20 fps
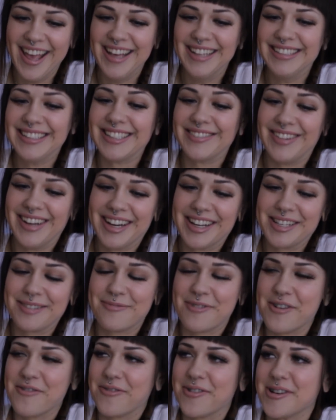So my
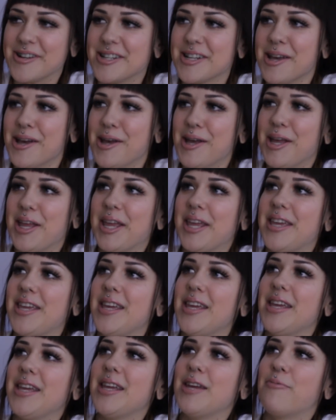ex-boyfriend,
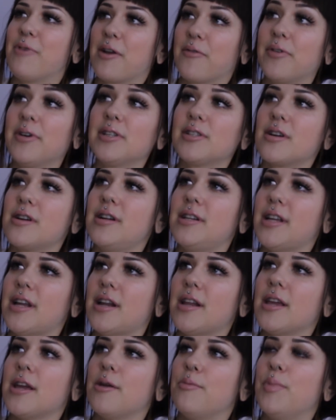when I first started
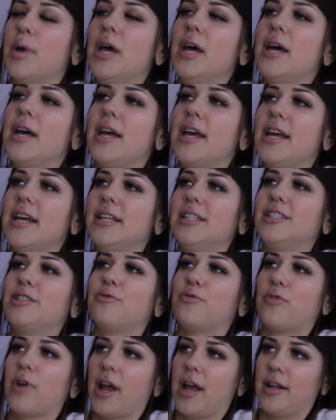dating him, his
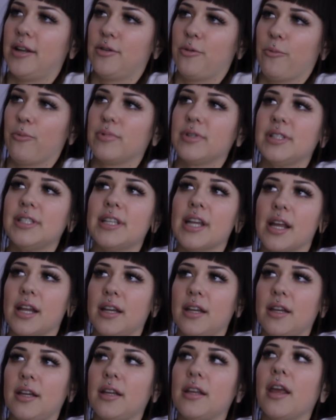friend was
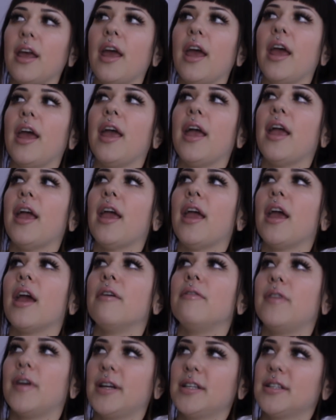dating a
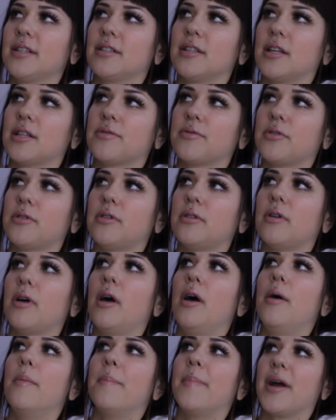very successful
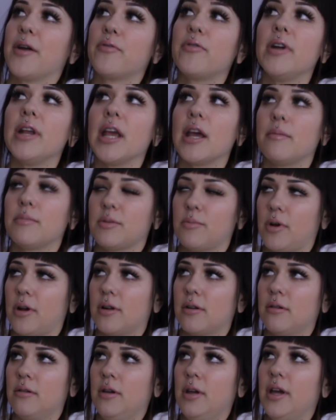My Free Cams
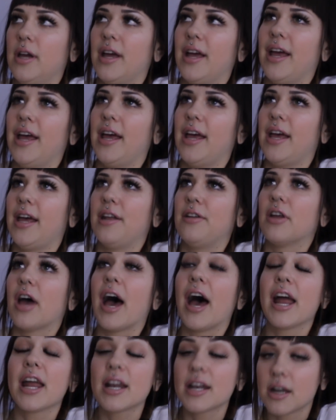model. And
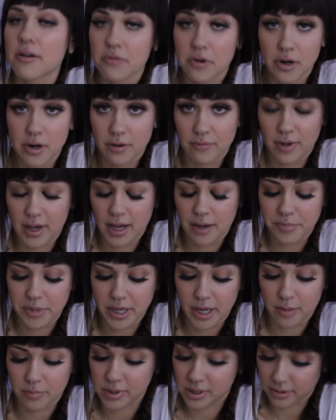I had never heard of camming
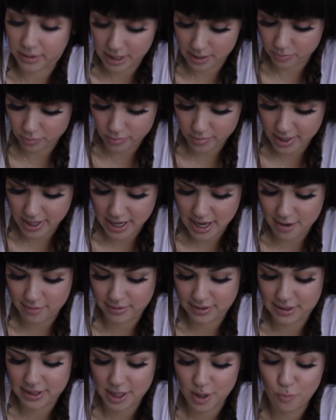up until that point, and I
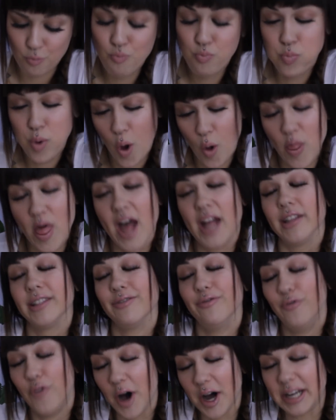was like, whoa, that's
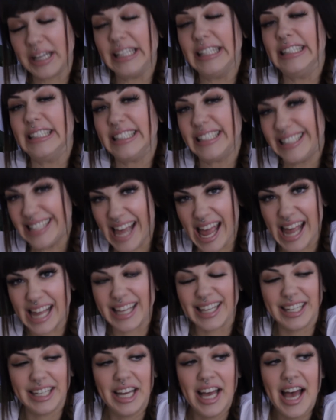fucking
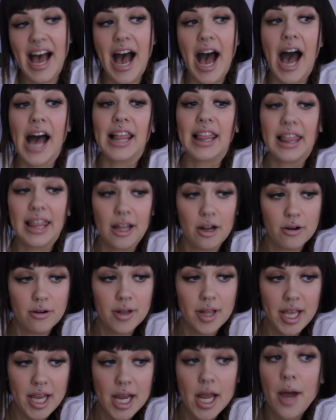sick. I
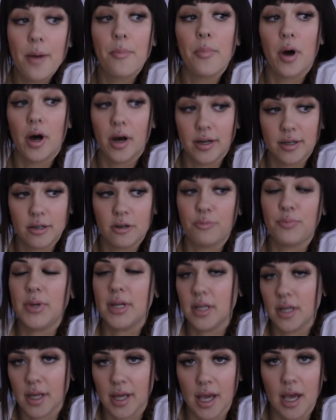literally pondered
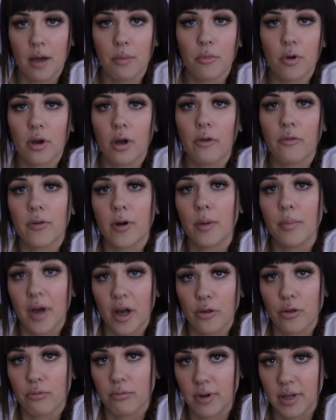being a cam girl for
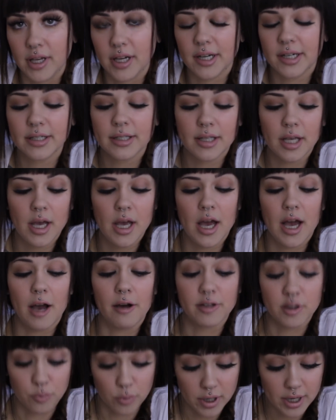about 3 years. I
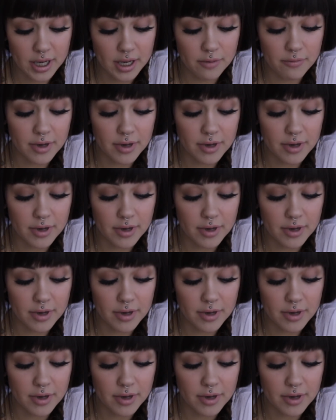was working in